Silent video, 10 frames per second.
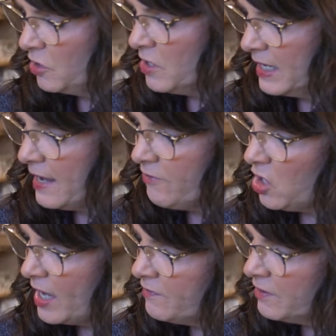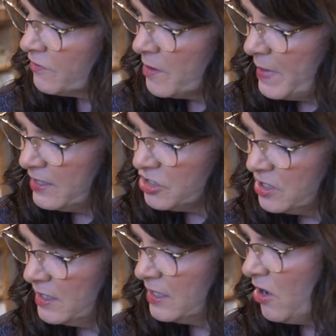you can have a lot of
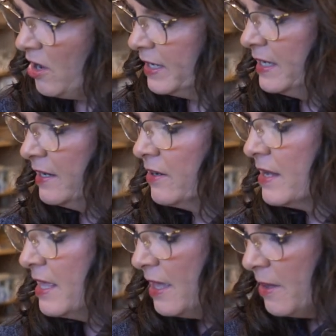information on here.